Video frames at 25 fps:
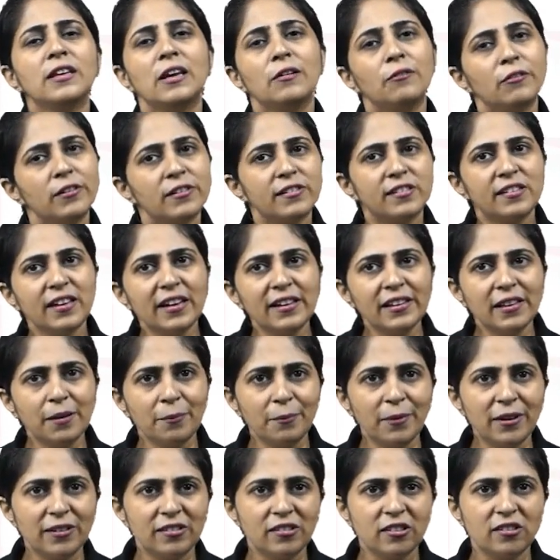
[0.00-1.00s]
they will send the
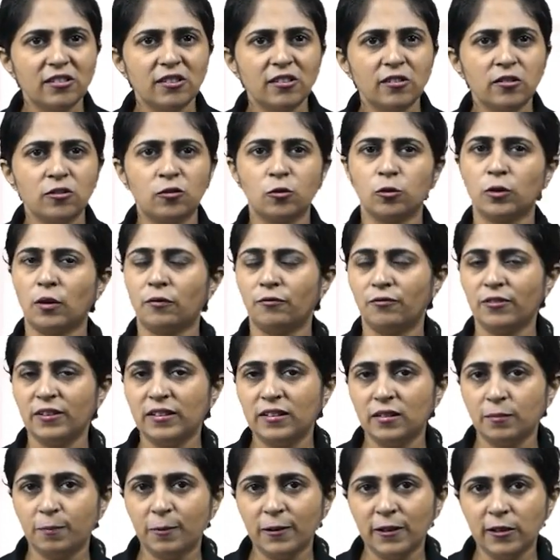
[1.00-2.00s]
messages to the
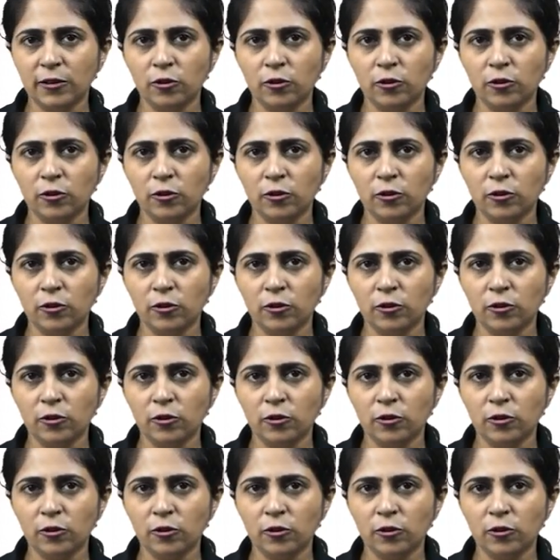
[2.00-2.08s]
visible